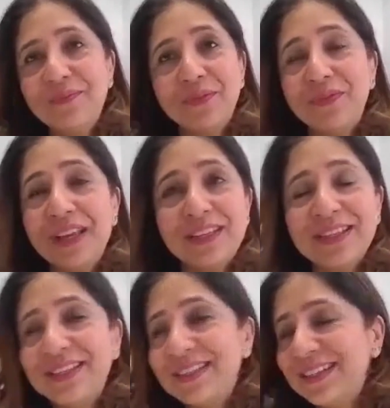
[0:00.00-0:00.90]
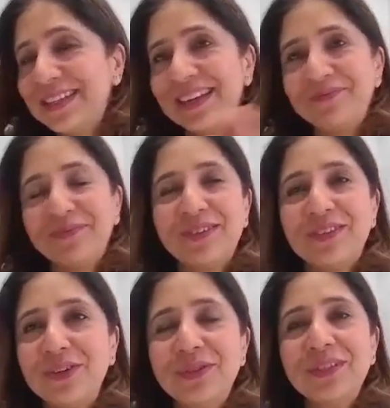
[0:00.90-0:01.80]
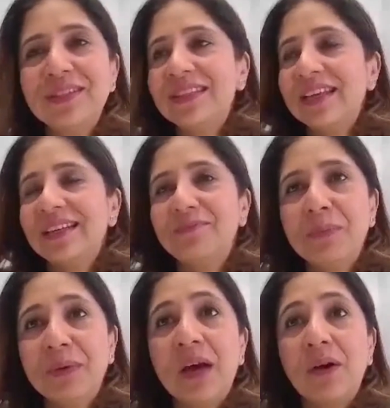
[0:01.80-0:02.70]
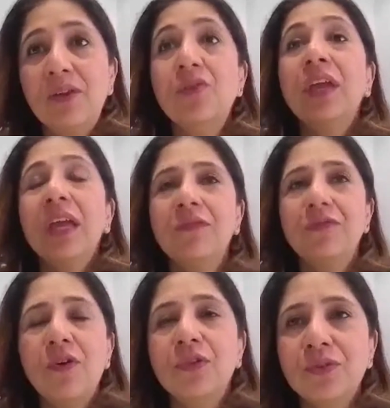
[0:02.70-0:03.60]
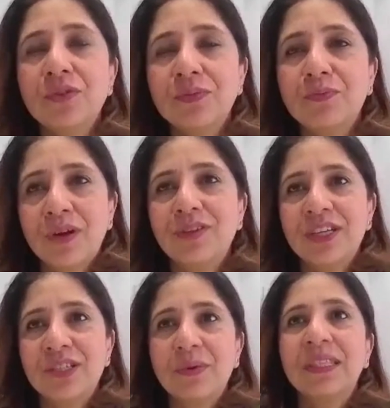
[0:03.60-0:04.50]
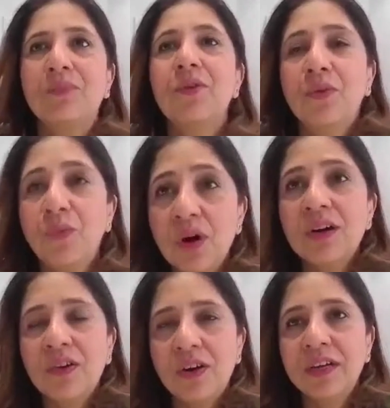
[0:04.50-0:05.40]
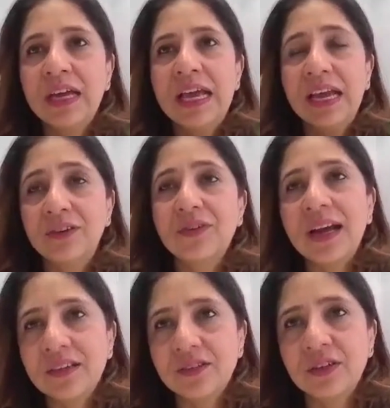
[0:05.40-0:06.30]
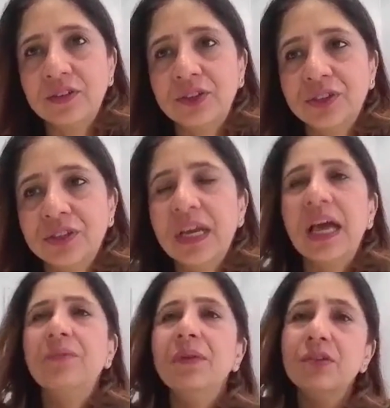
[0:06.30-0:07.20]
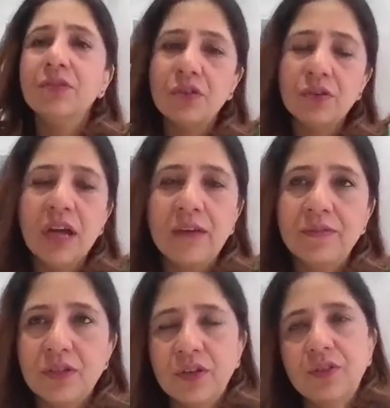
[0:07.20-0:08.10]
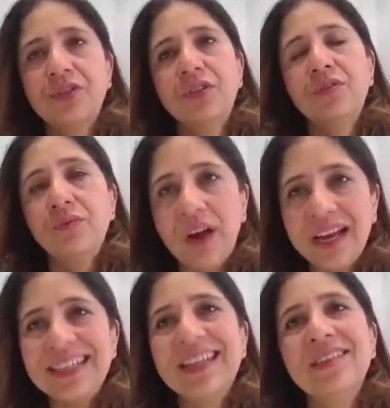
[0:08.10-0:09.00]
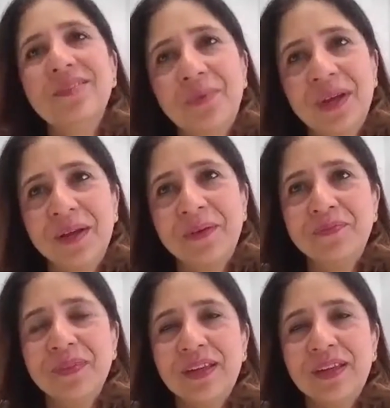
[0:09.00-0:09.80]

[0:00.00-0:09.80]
Professors and students and people are looking for those projects where they want to work on and crack a solution. And where you don't have a solution, you find another way.